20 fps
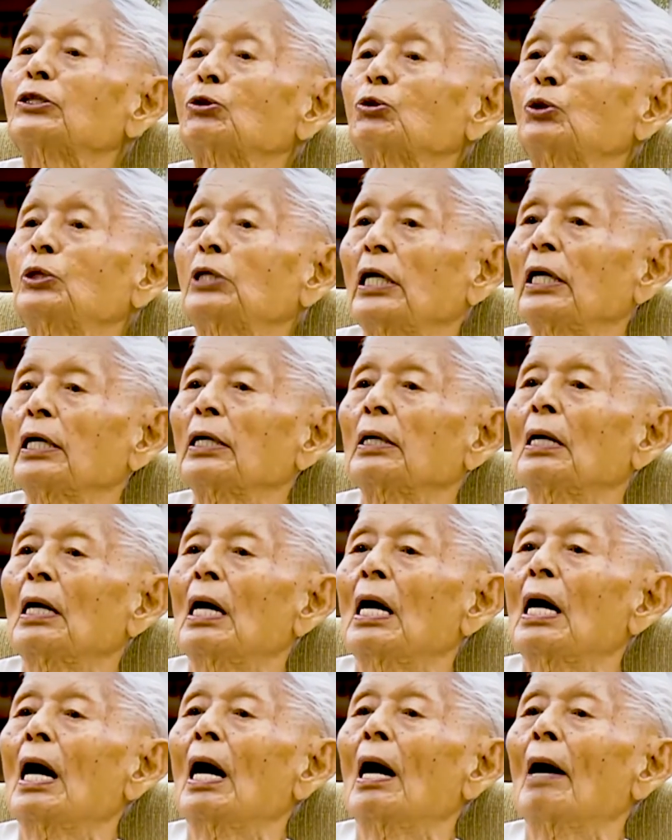today,
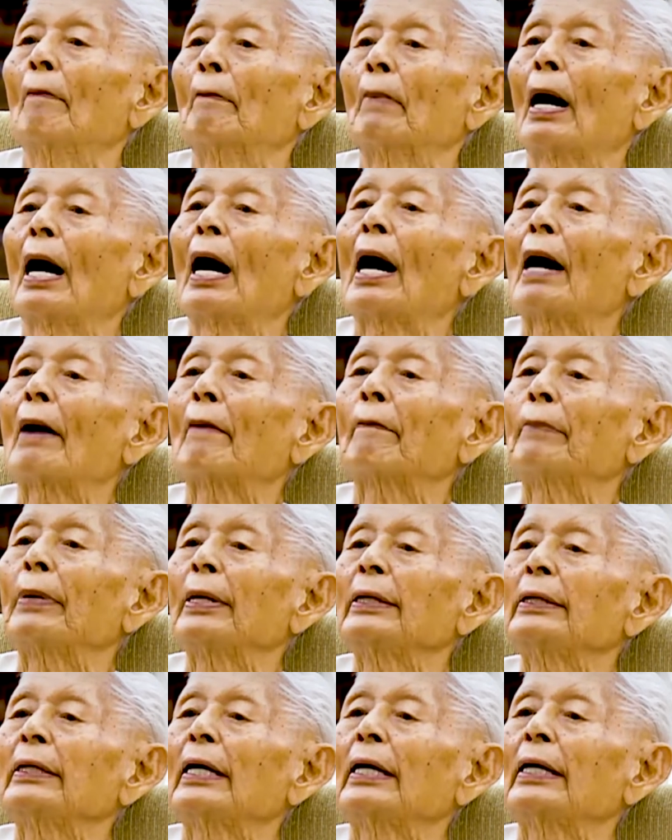
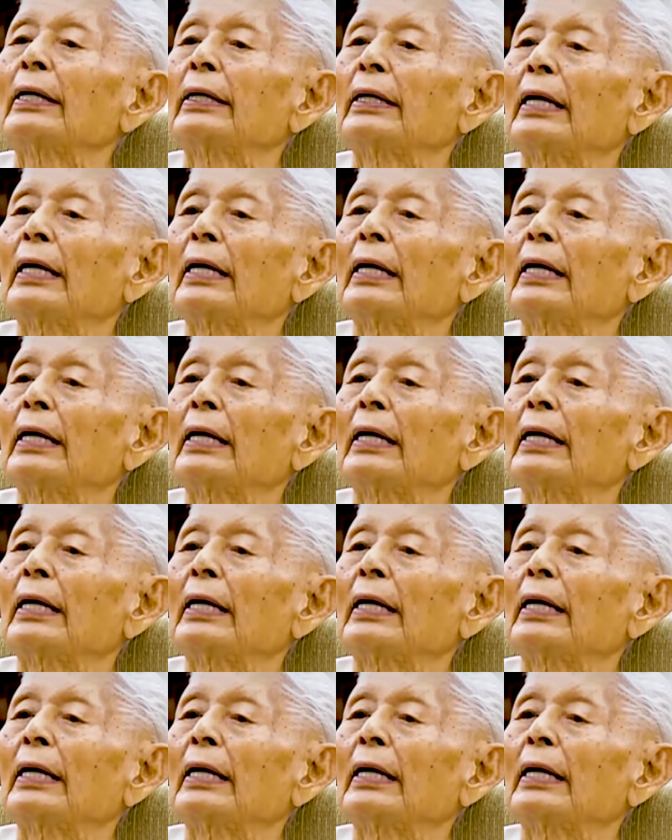Mahapinga